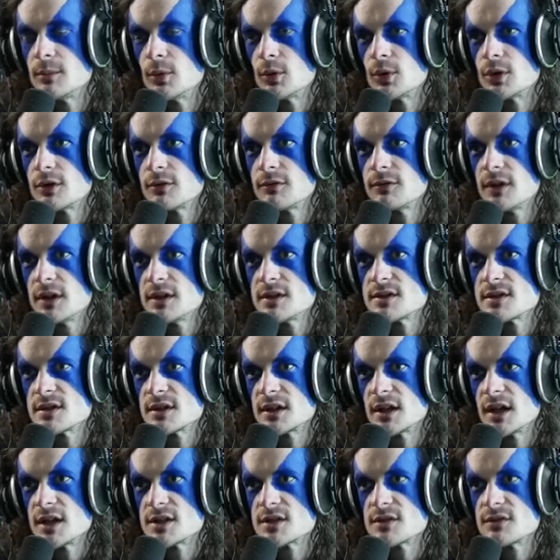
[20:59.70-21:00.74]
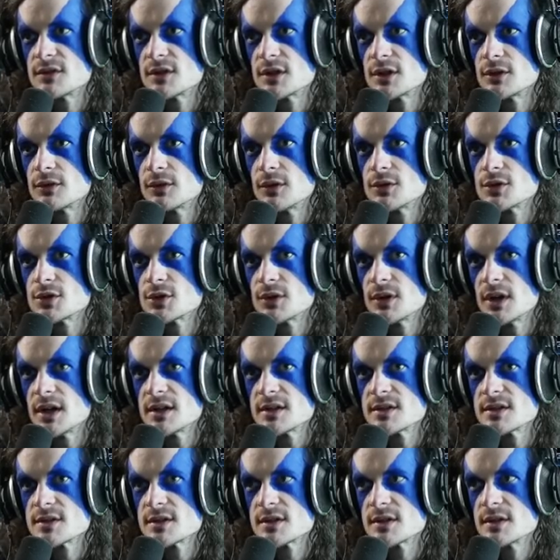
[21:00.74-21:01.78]
defense in case of tunnel roach
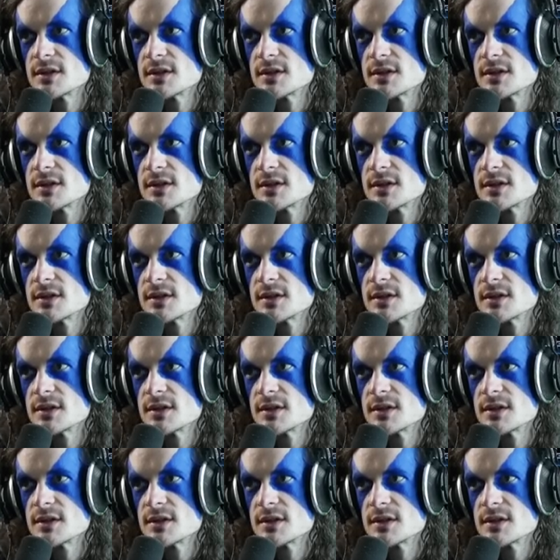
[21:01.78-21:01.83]
harass.